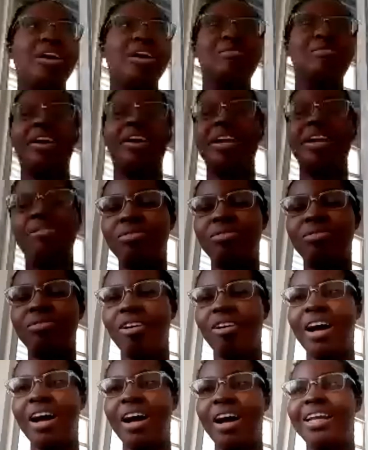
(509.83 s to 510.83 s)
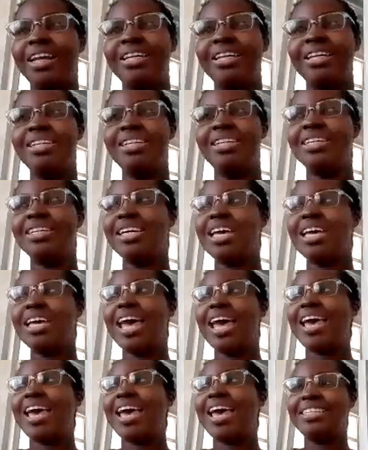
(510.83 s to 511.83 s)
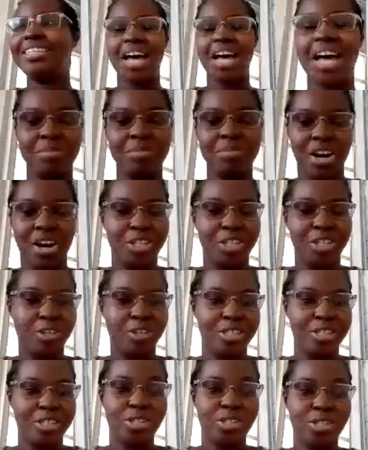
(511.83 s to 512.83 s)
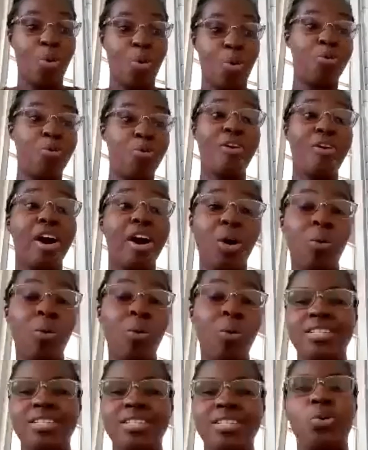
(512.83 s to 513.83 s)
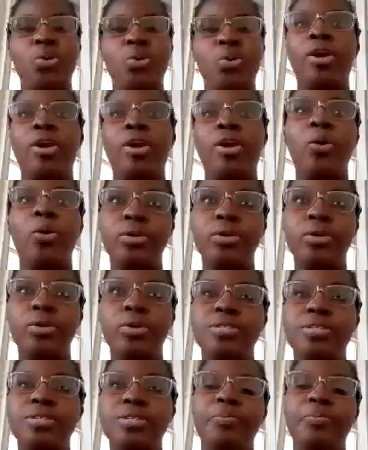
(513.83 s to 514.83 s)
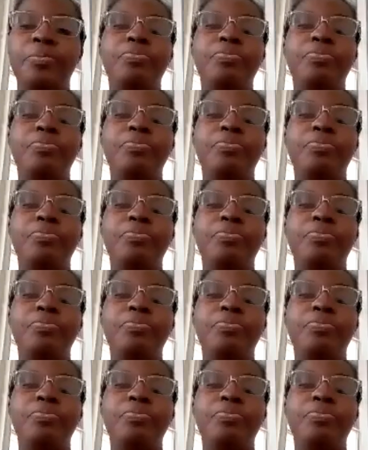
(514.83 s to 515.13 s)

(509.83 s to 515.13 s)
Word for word: forever and ever and exams are just so far away yet so close.